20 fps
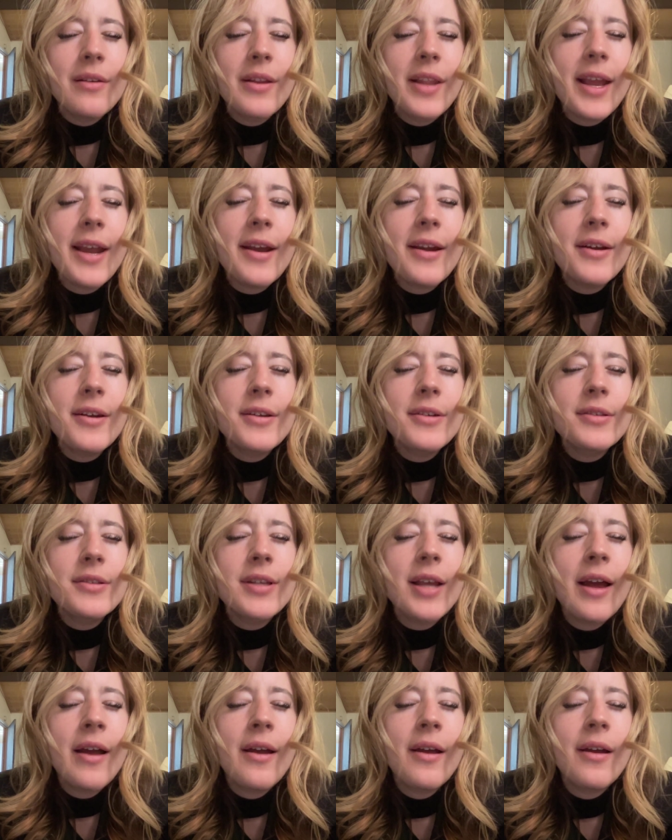there's
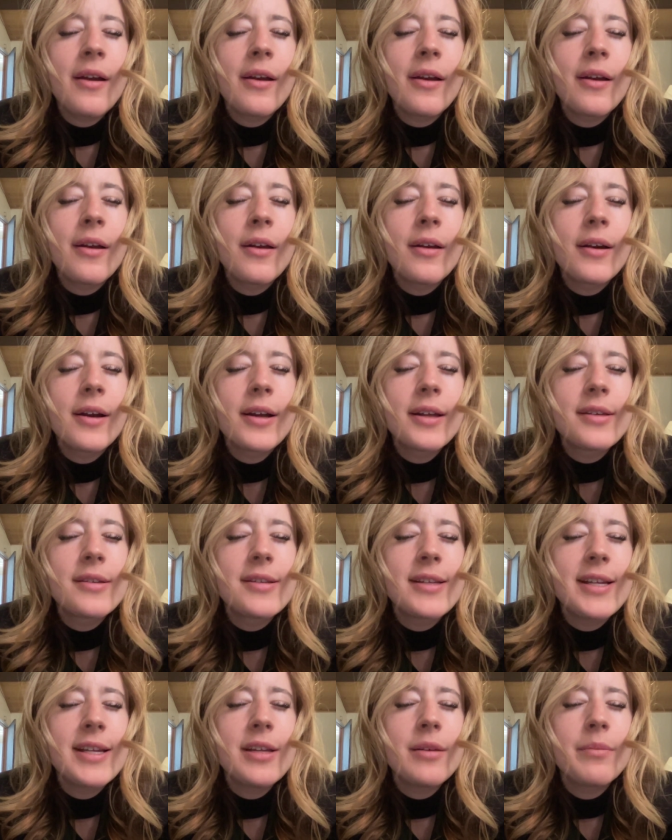a
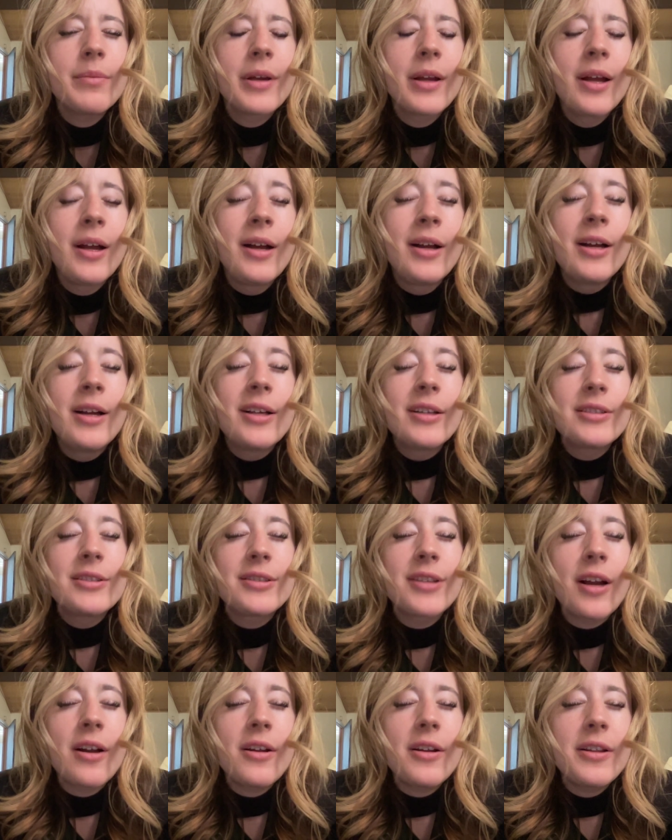deep
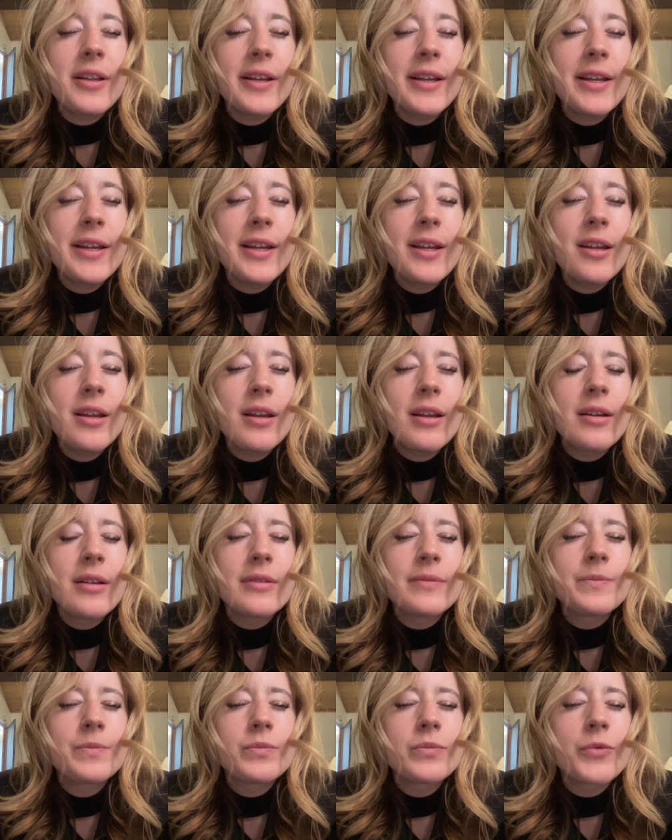solid
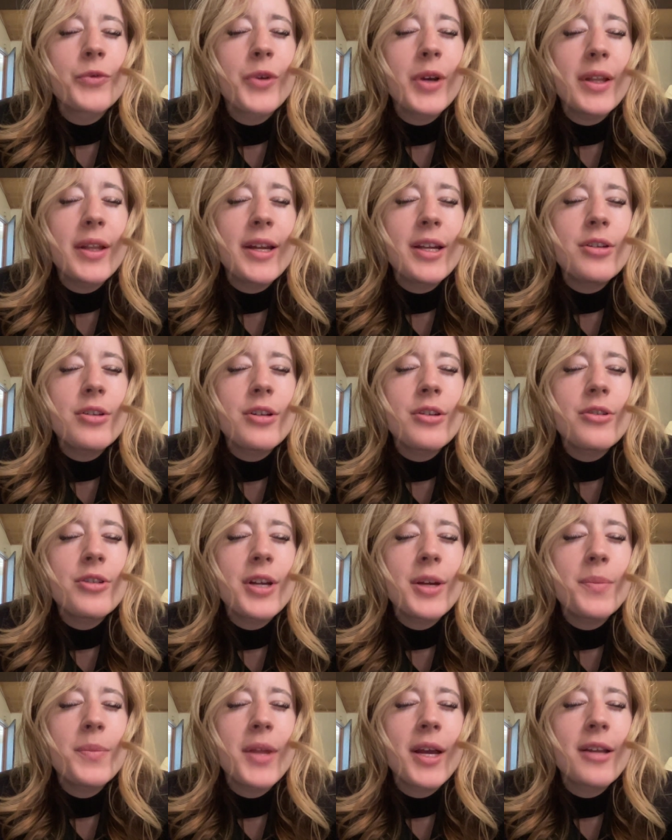
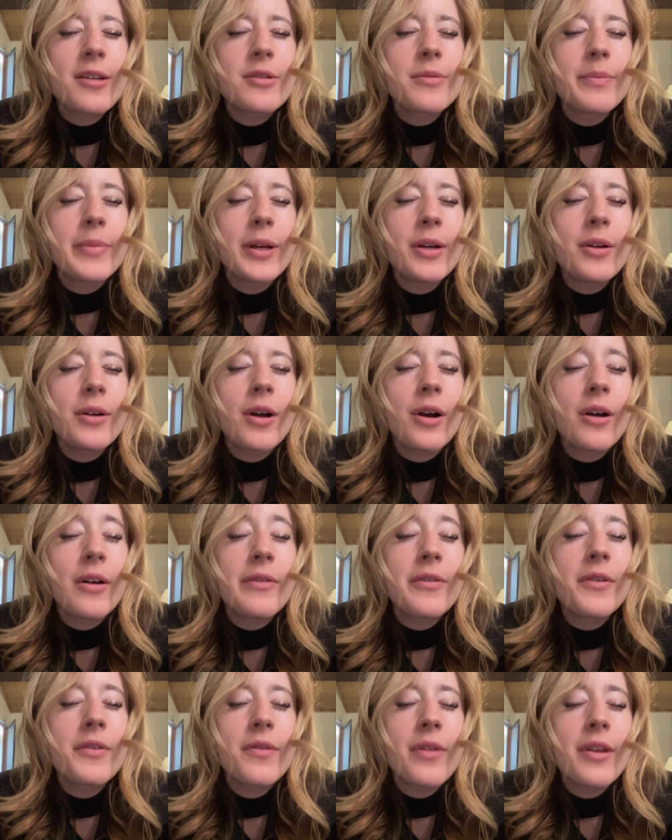relationship that's built
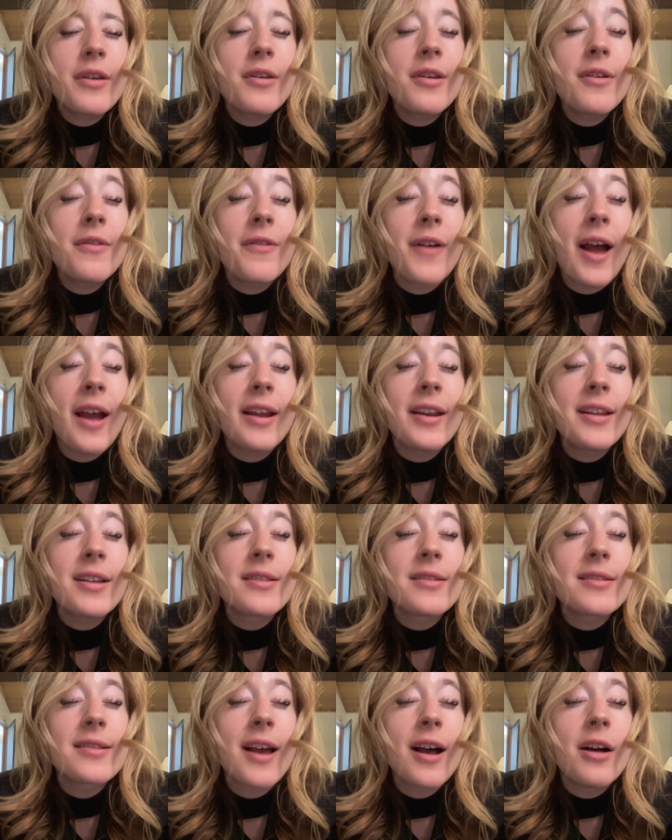off of the divine
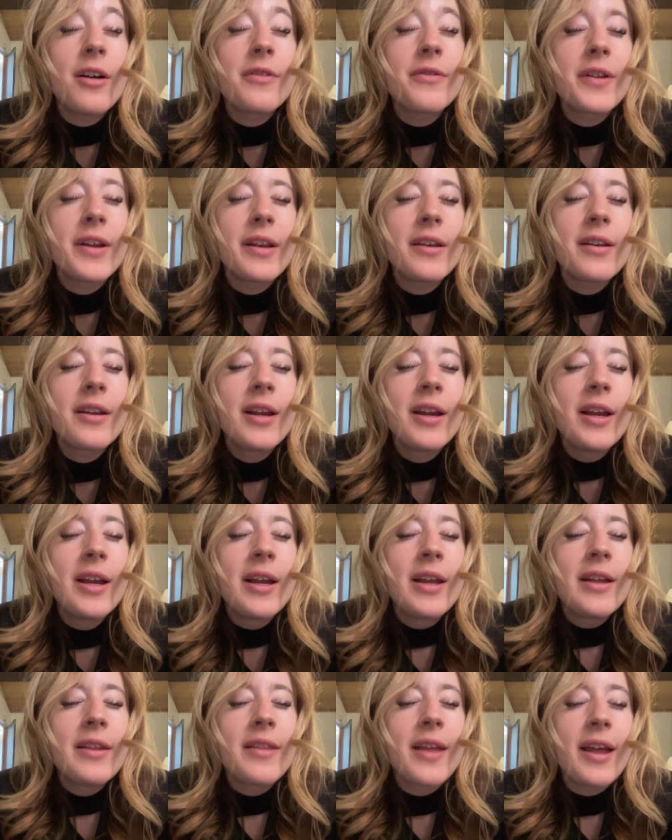itself and
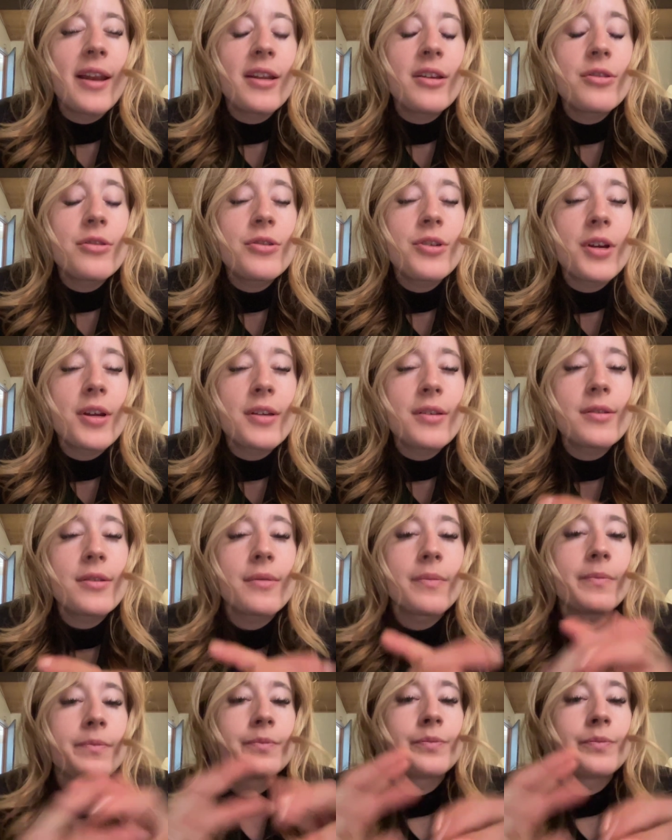that is just